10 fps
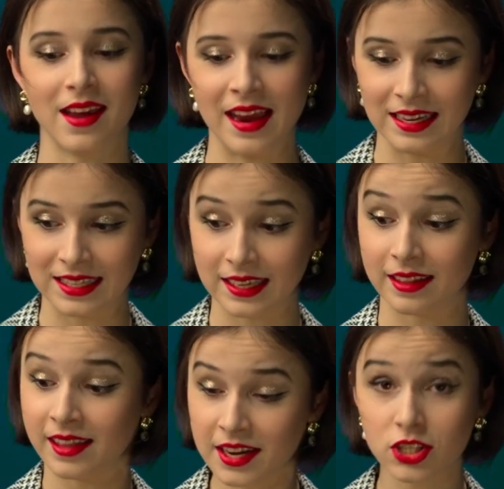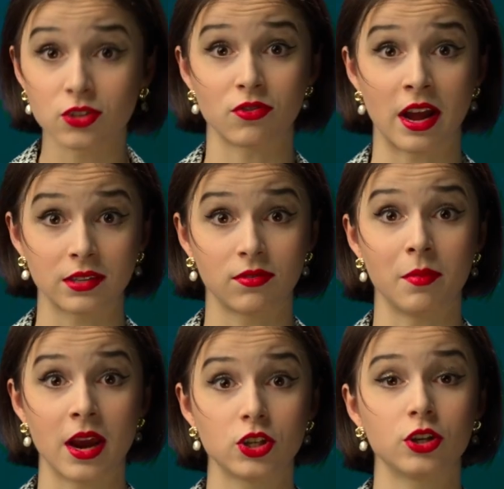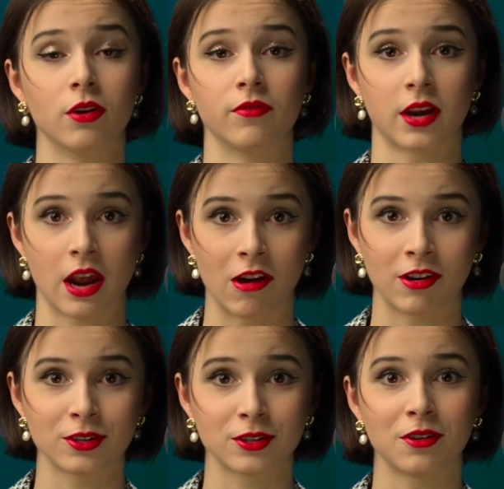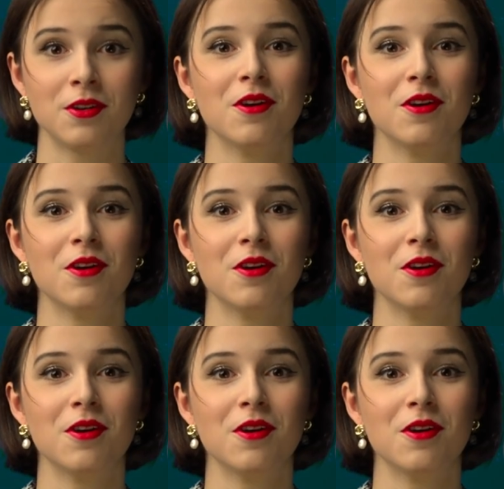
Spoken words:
is this transformation of the character